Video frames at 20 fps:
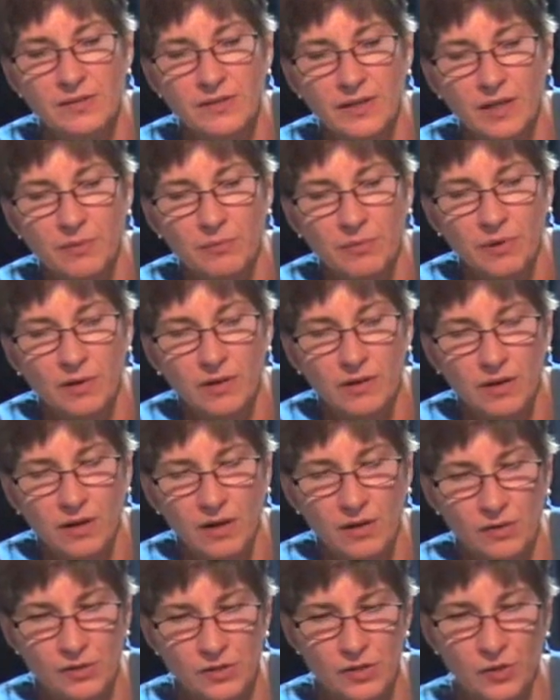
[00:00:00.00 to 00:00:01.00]
see it, but
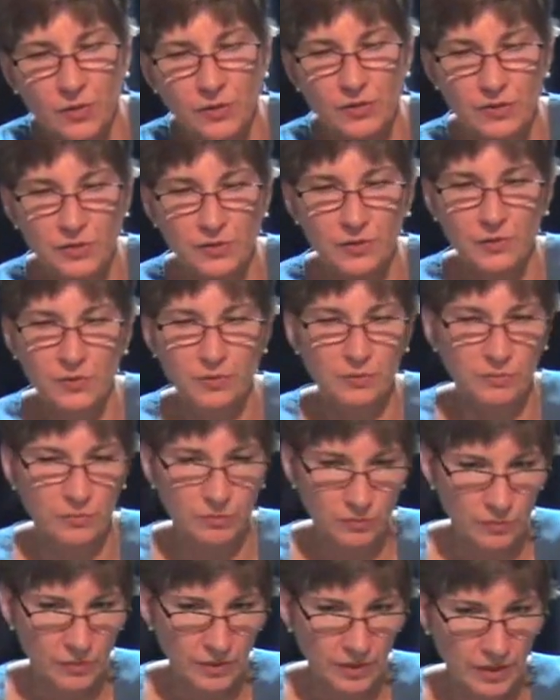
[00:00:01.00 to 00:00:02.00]
I'll show it to you
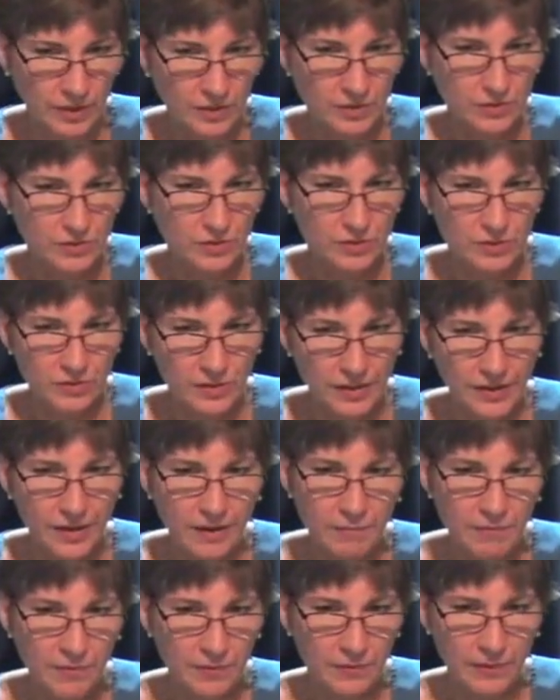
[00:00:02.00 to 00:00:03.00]
when I turn the
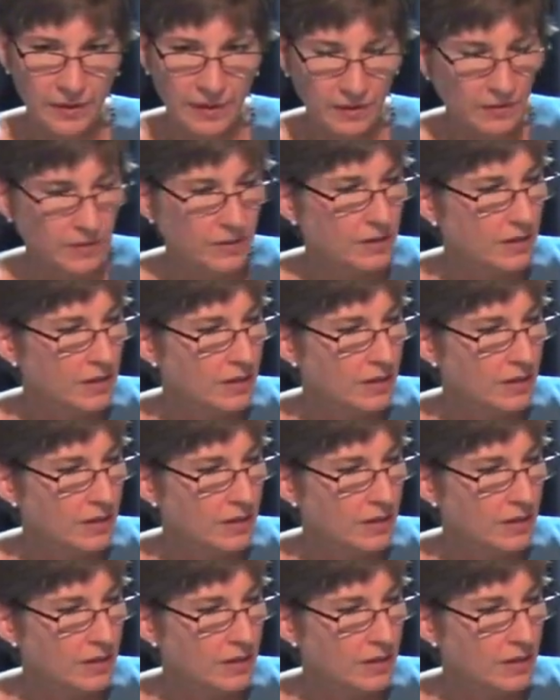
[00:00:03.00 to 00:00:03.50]
camera around.